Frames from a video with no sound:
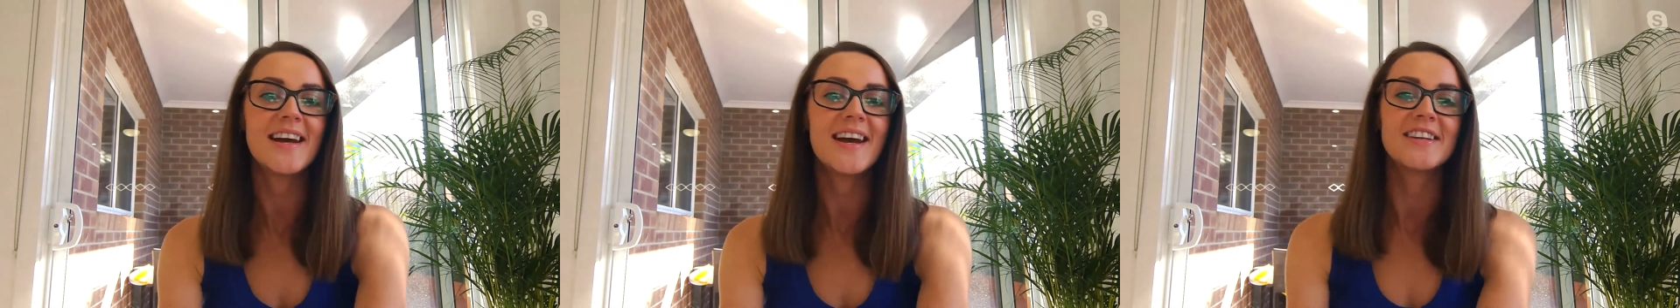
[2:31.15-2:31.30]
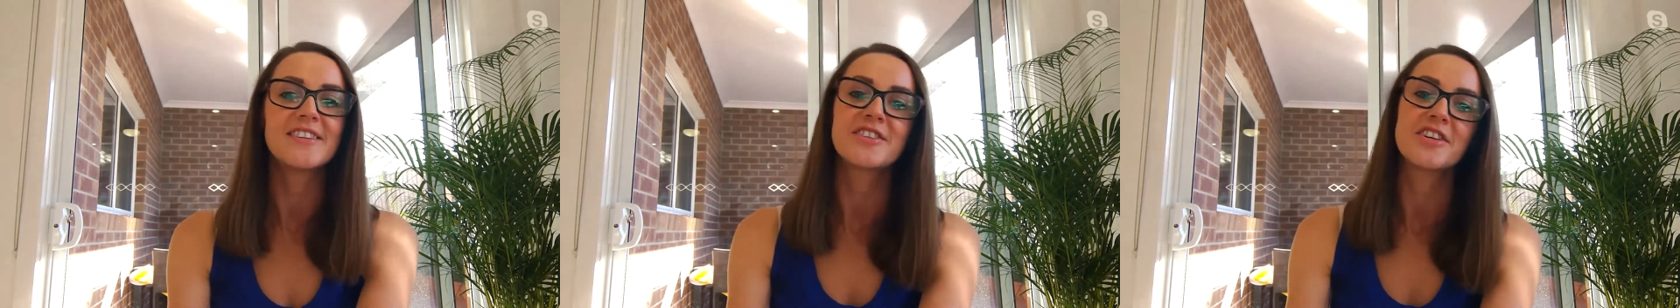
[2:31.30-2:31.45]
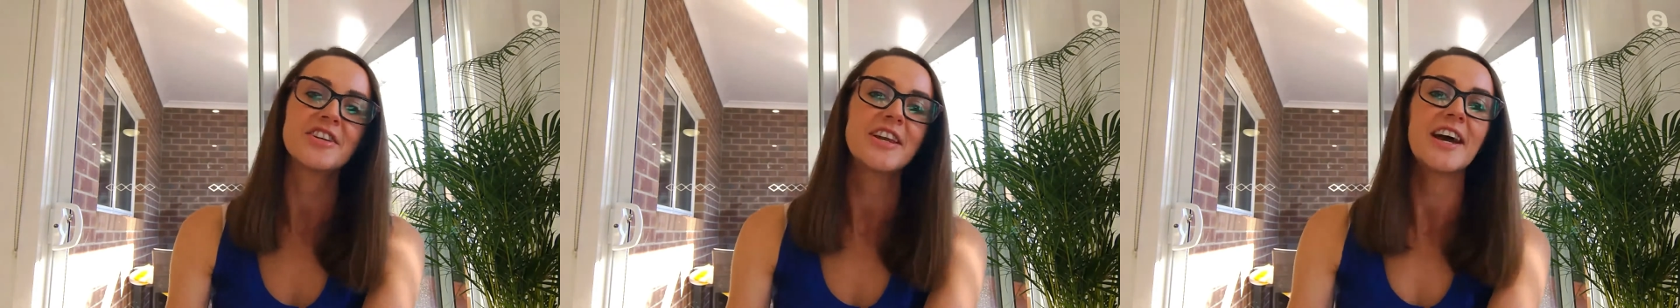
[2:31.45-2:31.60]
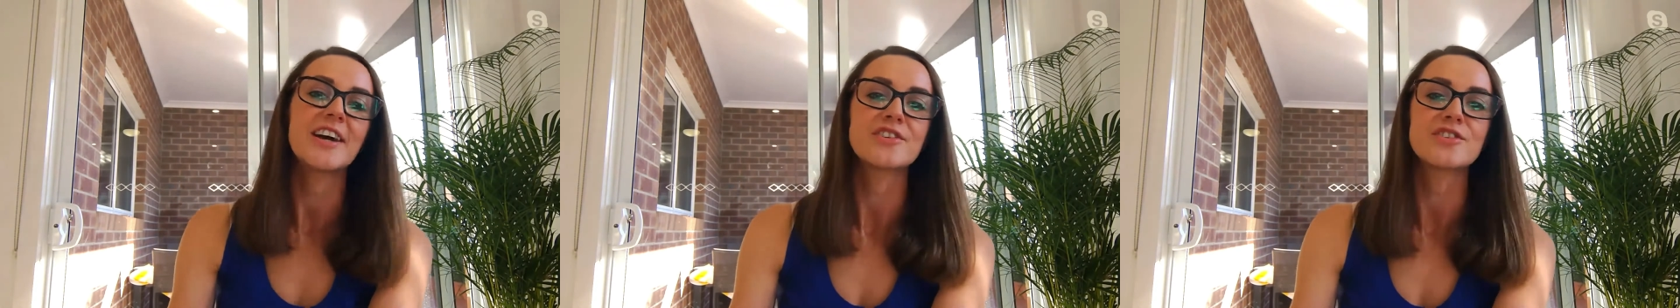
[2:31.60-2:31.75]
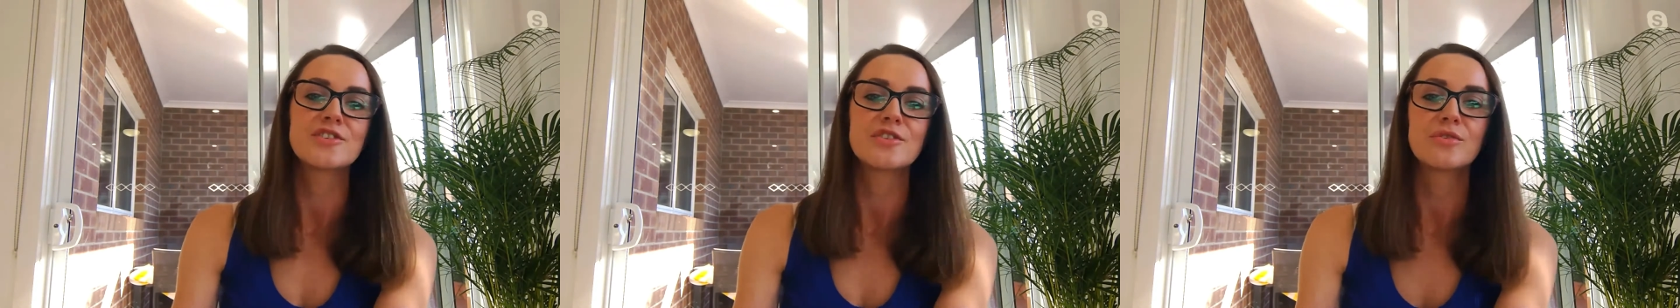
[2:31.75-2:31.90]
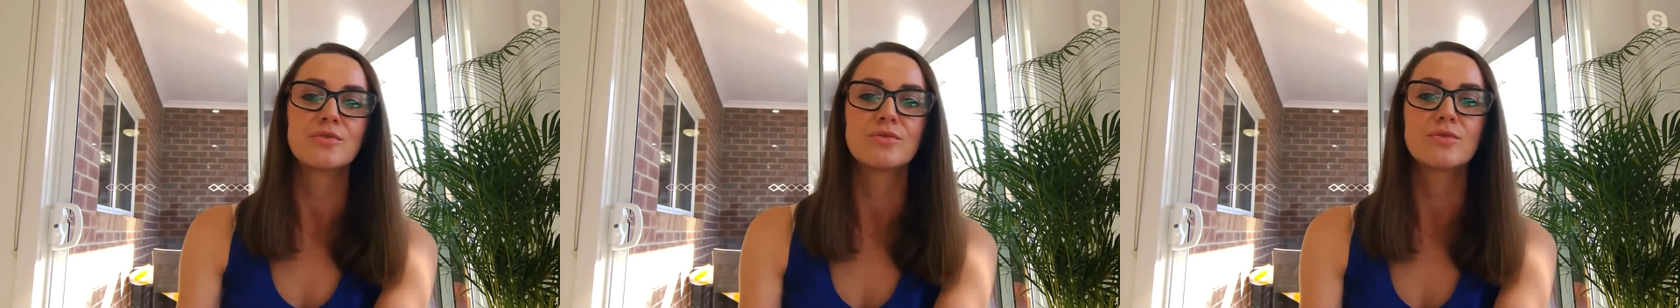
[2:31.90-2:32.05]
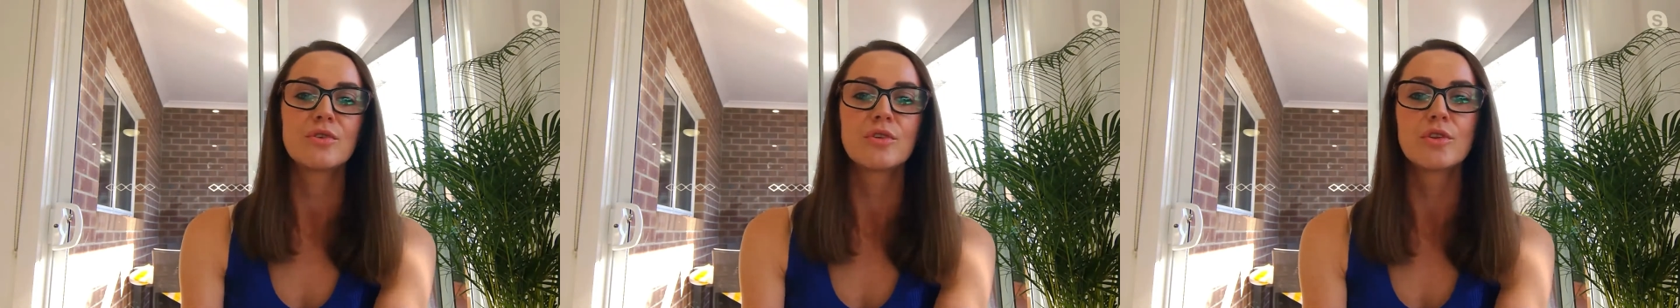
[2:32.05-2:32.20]

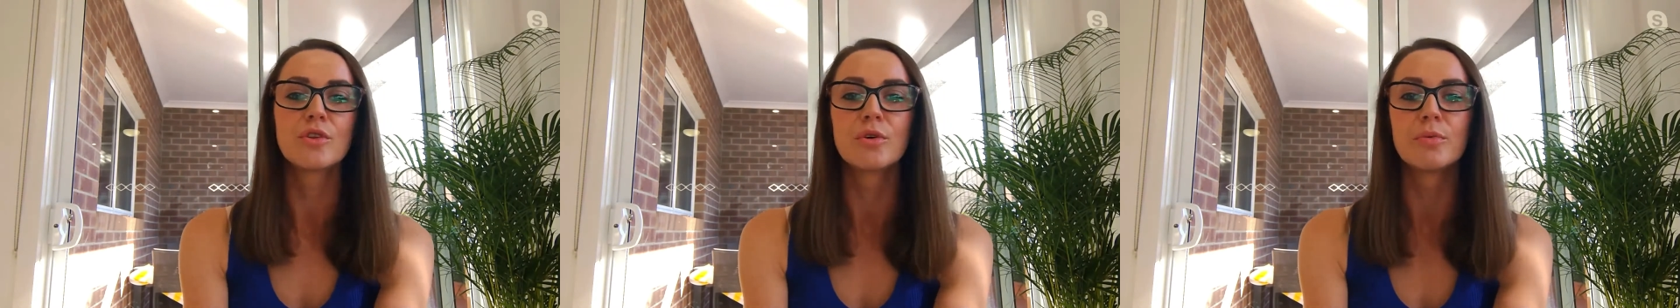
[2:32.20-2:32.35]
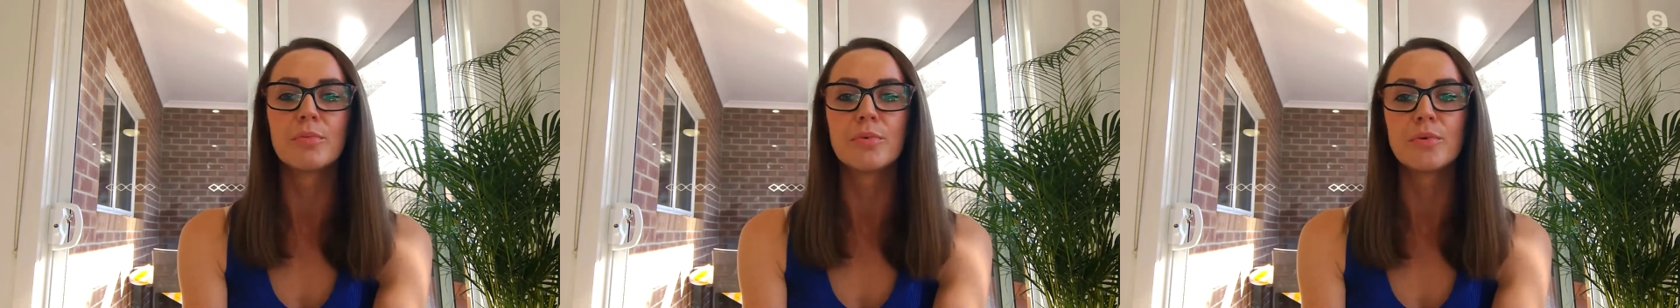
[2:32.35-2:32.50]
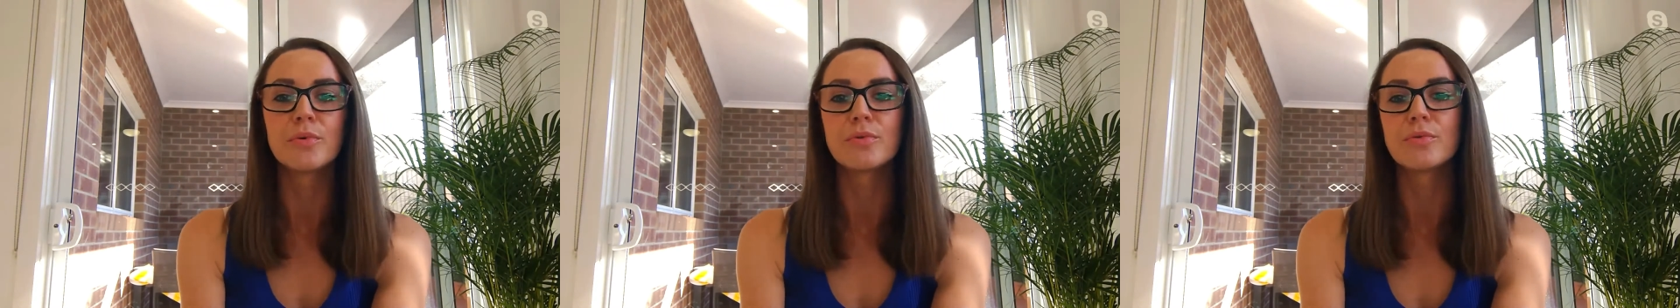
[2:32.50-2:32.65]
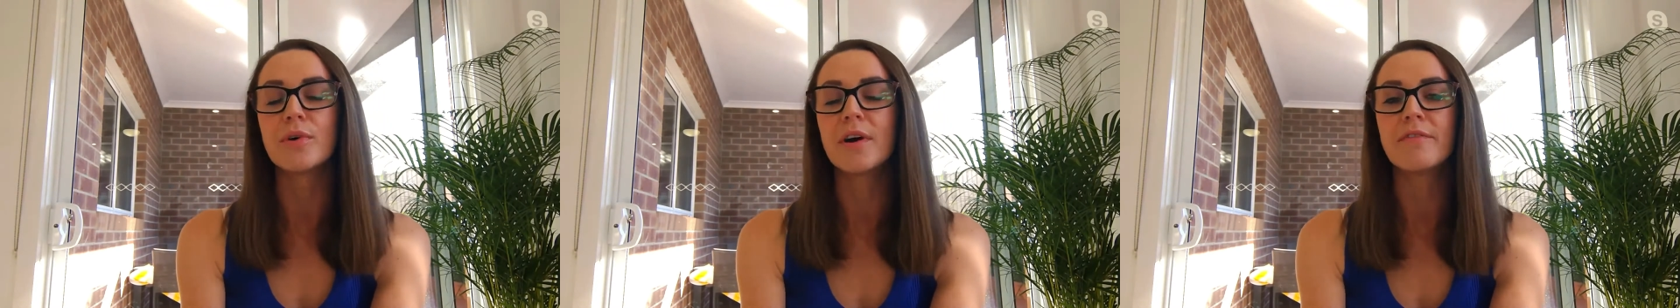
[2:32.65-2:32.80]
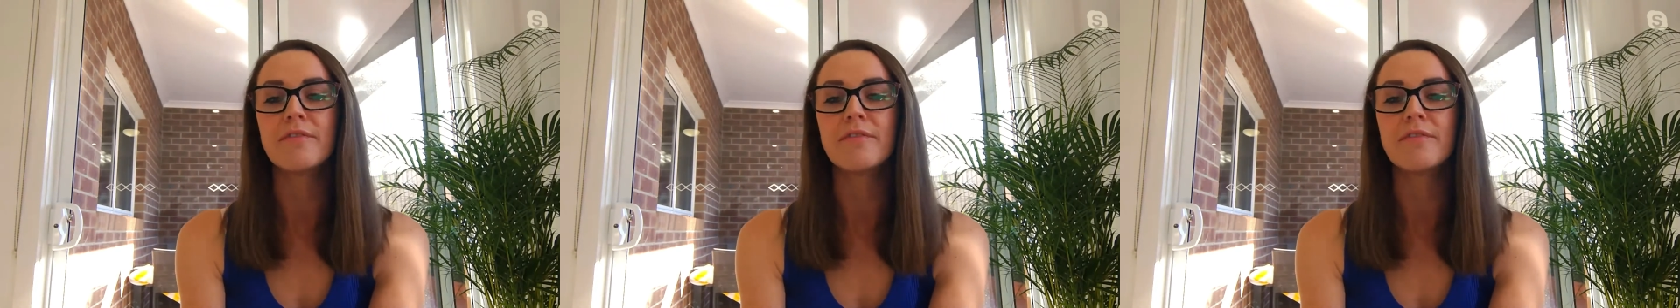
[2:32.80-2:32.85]
international global